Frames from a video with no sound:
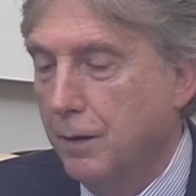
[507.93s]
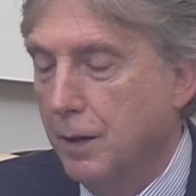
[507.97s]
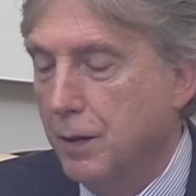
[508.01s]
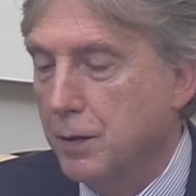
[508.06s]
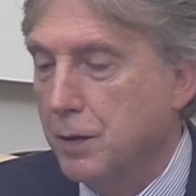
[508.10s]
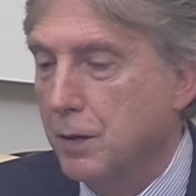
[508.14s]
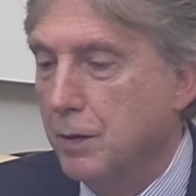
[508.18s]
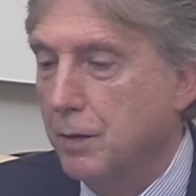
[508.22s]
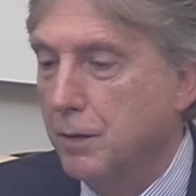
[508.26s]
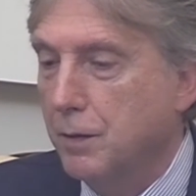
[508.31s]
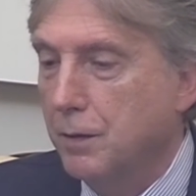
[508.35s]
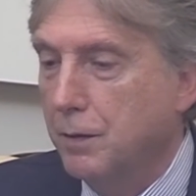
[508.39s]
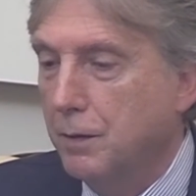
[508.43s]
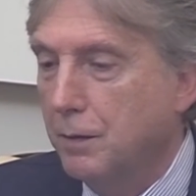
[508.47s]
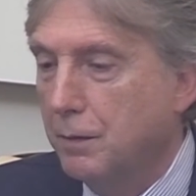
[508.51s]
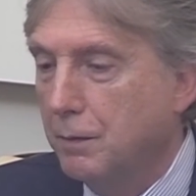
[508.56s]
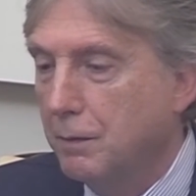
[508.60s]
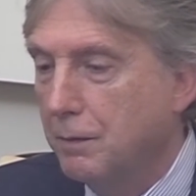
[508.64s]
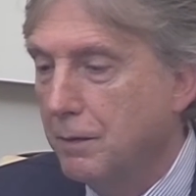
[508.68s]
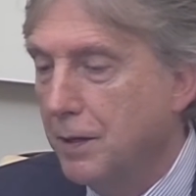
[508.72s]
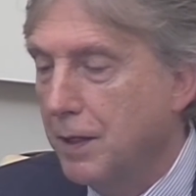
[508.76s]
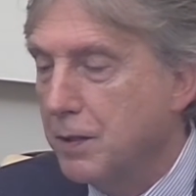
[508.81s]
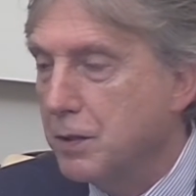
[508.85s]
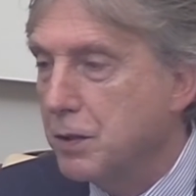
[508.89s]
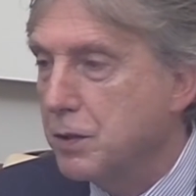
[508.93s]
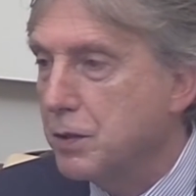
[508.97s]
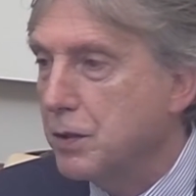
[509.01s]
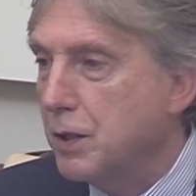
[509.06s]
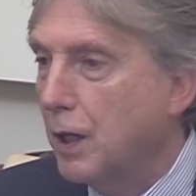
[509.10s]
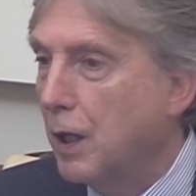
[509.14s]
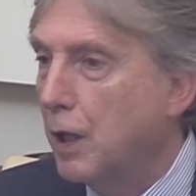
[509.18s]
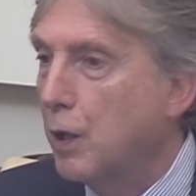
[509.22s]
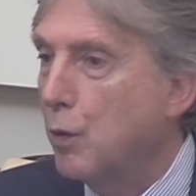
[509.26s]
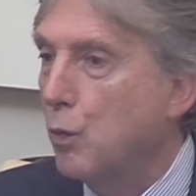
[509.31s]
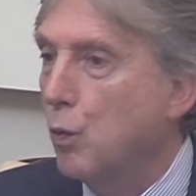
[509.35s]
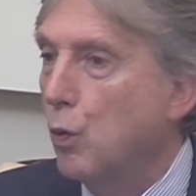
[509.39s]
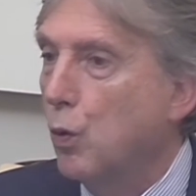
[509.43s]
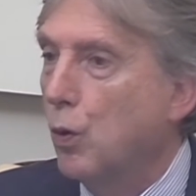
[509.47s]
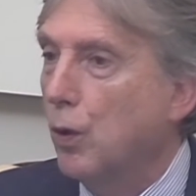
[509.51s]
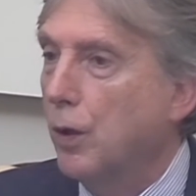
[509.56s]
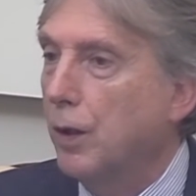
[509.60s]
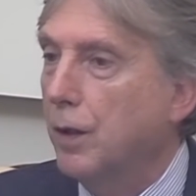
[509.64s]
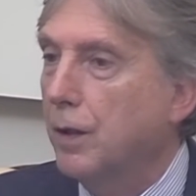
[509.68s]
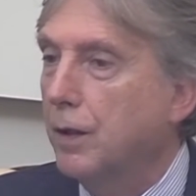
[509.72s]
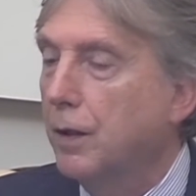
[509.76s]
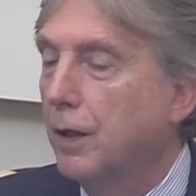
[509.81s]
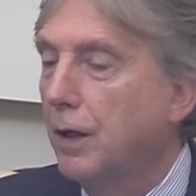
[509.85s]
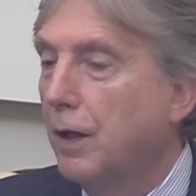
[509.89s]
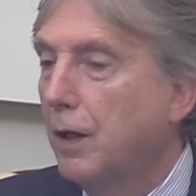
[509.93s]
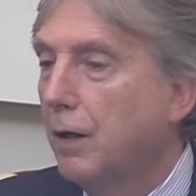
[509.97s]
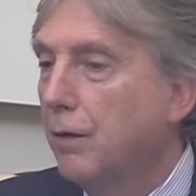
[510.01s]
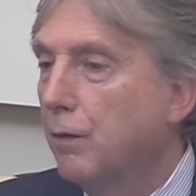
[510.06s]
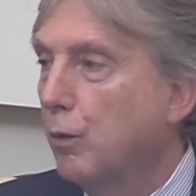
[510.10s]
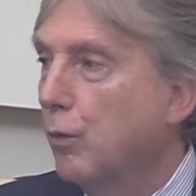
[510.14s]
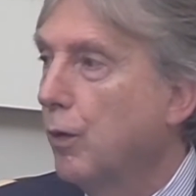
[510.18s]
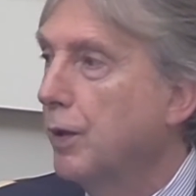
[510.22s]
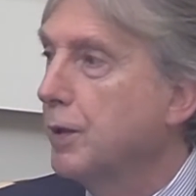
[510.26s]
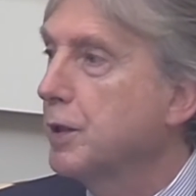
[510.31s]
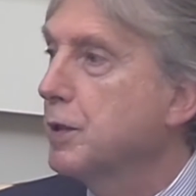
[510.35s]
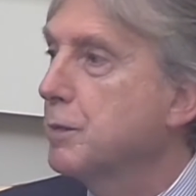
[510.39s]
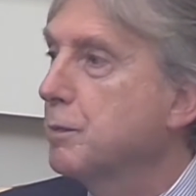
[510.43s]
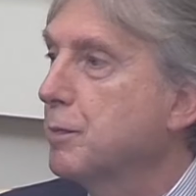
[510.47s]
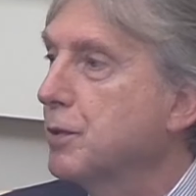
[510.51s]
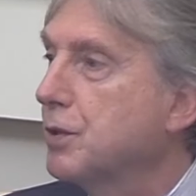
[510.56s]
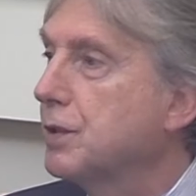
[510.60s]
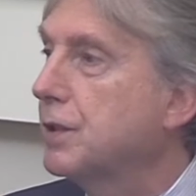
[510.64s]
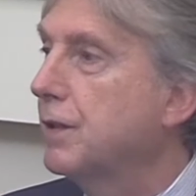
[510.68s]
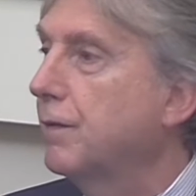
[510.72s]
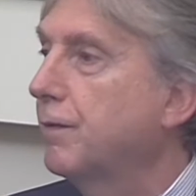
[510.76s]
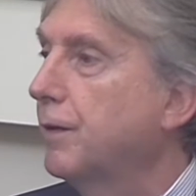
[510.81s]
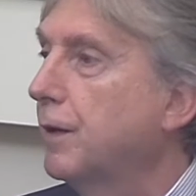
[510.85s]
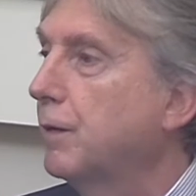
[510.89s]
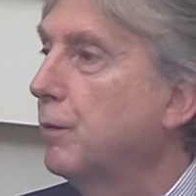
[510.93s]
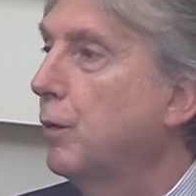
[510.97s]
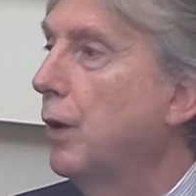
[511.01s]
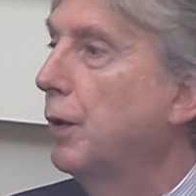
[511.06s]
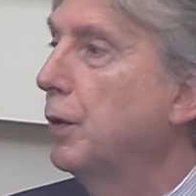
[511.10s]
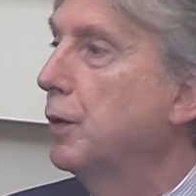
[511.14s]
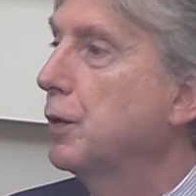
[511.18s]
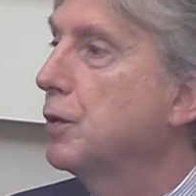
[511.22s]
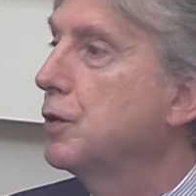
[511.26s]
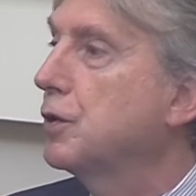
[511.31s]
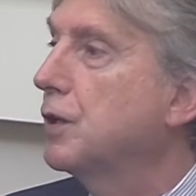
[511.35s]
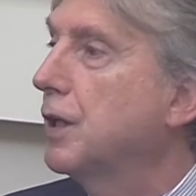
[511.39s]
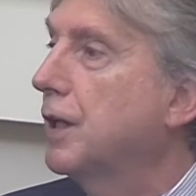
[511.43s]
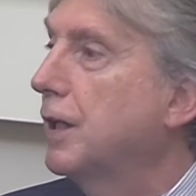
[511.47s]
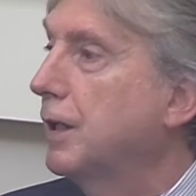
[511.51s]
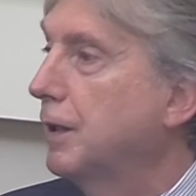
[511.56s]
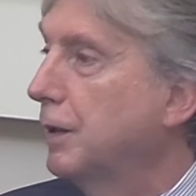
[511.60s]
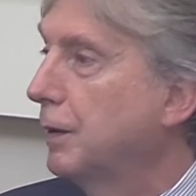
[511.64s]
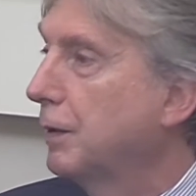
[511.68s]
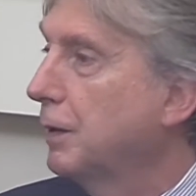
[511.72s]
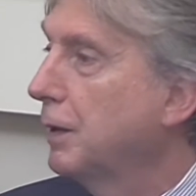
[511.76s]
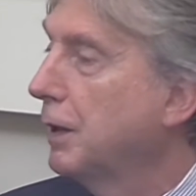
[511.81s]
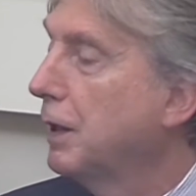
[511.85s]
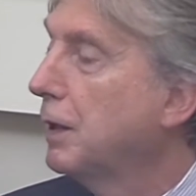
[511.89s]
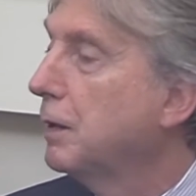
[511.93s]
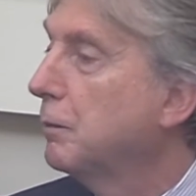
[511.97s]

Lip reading: doesn't necessarily work for one specific value chain,